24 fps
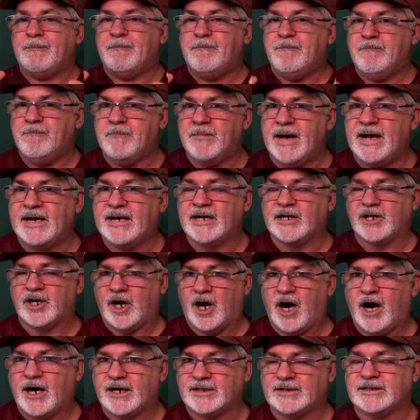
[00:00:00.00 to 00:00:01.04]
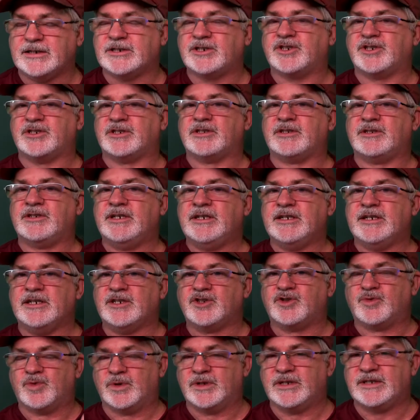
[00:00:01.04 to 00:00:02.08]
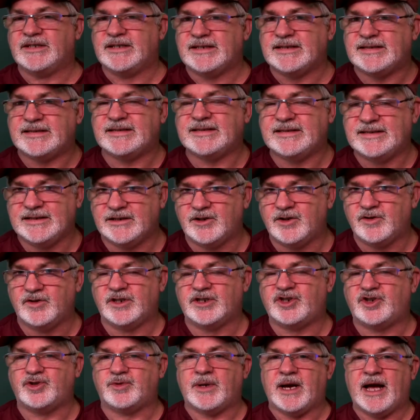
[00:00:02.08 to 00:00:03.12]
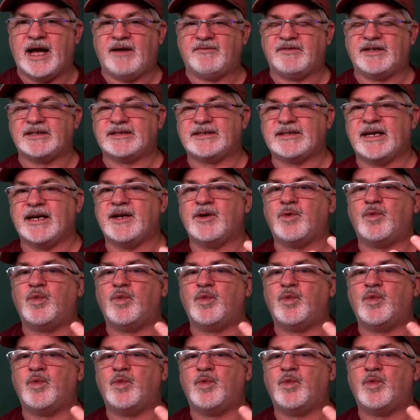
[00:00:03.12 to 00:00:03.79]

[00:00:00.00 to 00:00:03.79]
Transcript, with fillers: Metacognition is really the skill that you have to say,